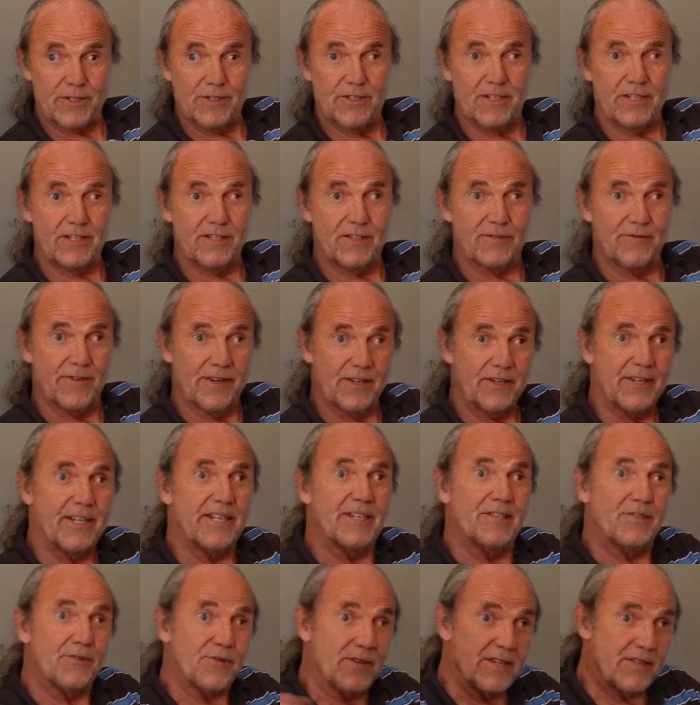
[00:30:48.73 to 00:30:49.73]
it's very
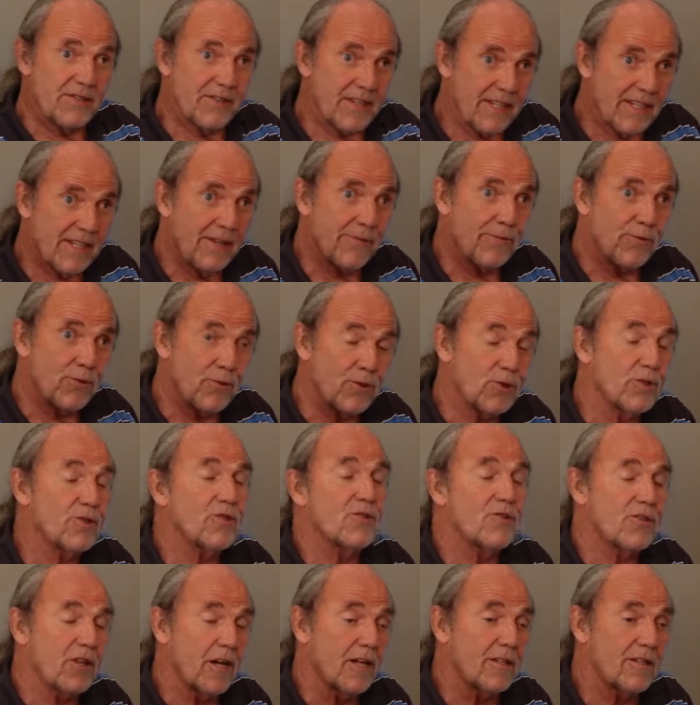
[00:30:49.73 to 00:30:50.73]
interesting if you just
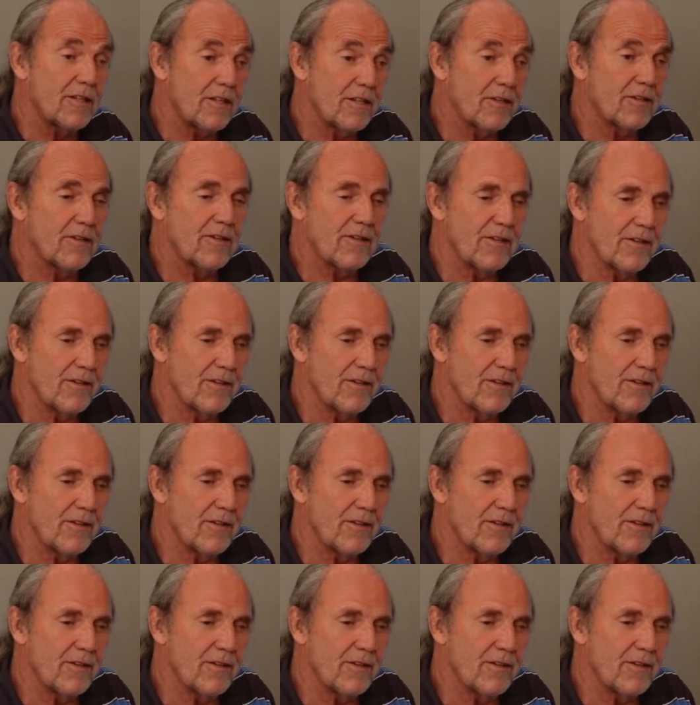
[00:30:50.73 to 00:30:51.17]
start